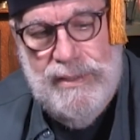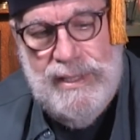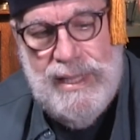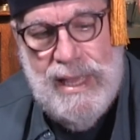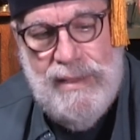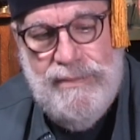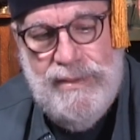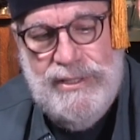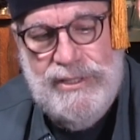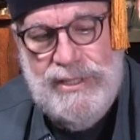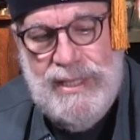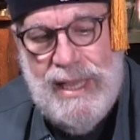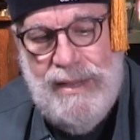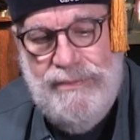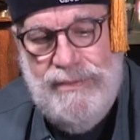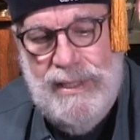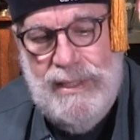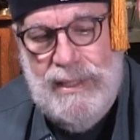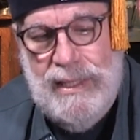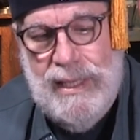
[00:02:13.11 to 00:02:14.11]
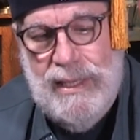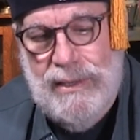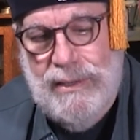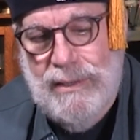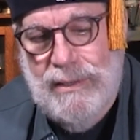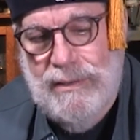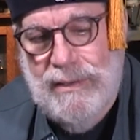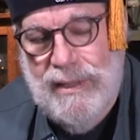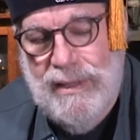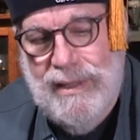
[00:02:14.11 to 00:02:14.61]
Davy safety
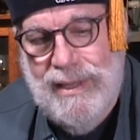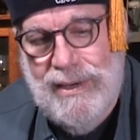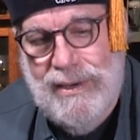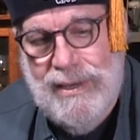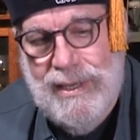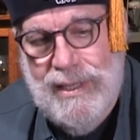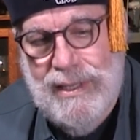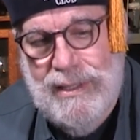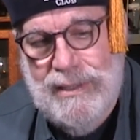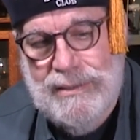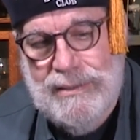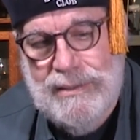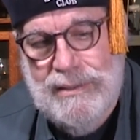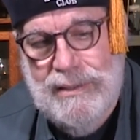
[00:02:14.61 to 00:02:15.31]
lantern. And there it is.